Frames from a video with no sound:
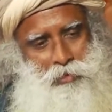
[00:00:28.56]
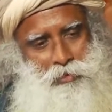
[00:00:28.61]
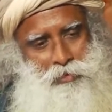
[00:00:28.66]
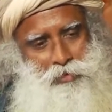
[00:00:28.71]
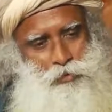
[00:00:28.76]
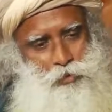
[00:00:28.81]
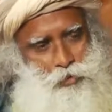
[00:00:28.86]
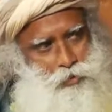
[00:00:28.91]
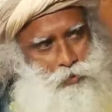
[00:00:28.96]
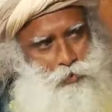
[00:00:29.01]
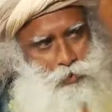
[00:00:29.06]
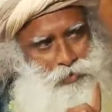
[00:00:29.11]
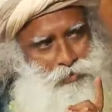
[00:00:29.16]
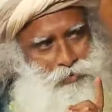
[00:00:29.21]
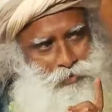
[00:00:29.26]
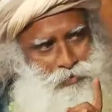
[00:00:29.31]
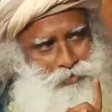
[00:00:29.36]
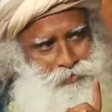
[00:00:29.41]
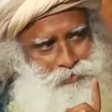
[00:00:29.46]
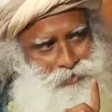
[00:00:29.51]
there's only
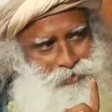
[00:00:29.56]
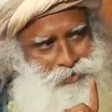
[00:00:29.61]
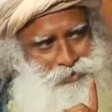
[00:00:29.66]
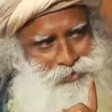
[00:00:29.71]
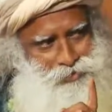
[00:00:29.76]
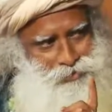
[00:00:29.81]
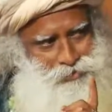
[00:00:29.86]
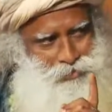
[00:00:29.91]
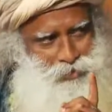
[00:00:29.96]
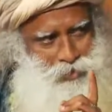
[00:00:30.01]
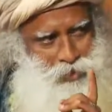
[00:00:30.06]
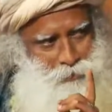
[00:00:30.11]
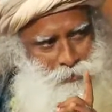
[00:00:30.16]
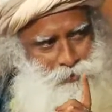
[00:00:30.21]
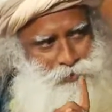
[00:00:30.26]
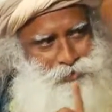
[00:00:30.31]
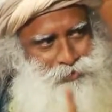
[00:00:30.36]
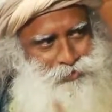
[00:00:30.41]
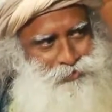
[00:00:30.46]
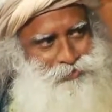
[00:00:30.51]
one thing that he's
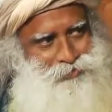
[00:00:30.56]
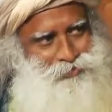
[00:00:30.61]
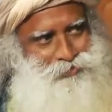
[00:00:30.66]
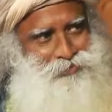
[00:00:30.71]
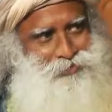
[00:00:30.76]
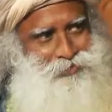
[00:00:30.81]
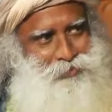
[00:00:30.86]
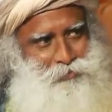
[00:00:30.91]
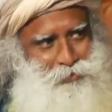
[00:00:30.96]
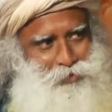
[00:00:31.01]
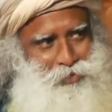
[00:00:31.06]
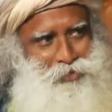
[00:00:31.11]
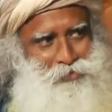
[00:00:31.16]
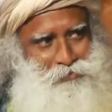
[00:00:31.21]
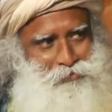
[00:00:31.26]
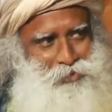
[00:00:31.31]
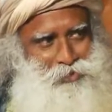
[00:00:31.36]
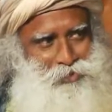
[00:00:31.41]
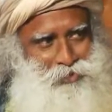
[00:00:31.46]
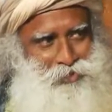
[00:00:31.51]
dropped, which is
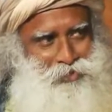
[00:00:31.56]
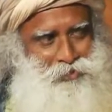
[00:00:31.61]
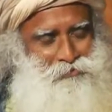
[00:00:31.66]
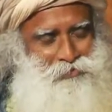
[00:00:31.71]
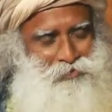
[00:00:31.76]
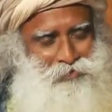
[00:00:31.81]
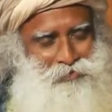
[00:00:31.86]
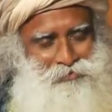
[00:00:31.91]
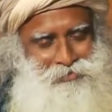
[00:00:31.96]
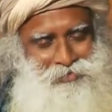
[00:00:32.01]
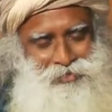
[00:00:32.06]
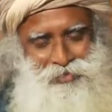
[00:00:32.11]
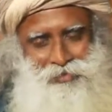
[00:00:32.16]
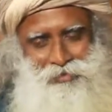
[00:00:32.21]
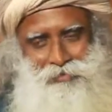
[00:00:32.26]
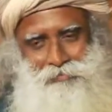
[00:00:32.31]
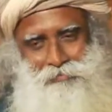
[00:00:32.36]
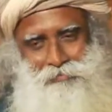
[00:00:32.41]
a very significant thing.